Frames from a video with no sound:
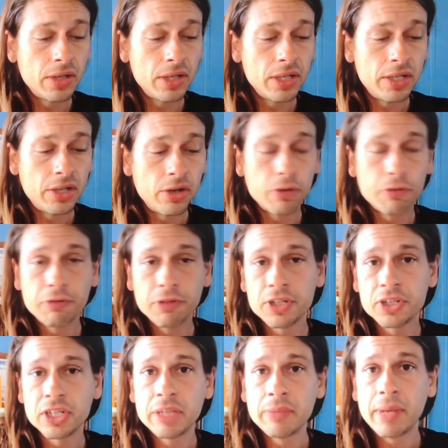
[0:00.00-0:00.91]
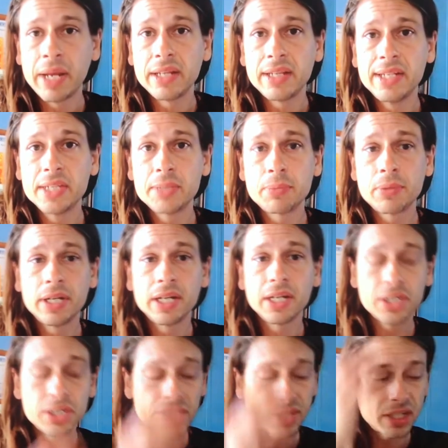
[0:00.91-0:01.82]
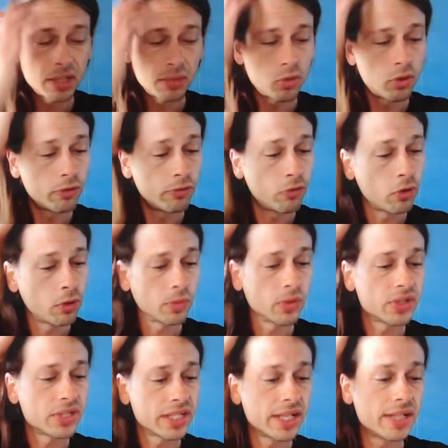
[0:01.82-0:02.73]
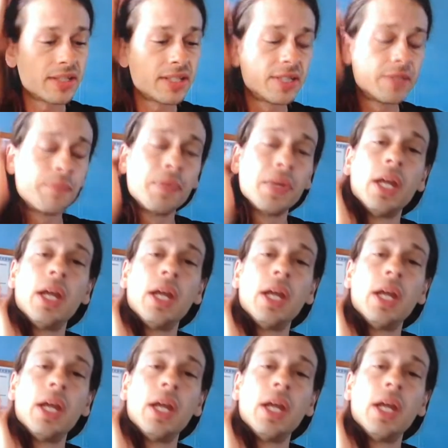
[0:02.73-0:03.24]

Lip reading: you know, officially make these predictions in a more formal sense,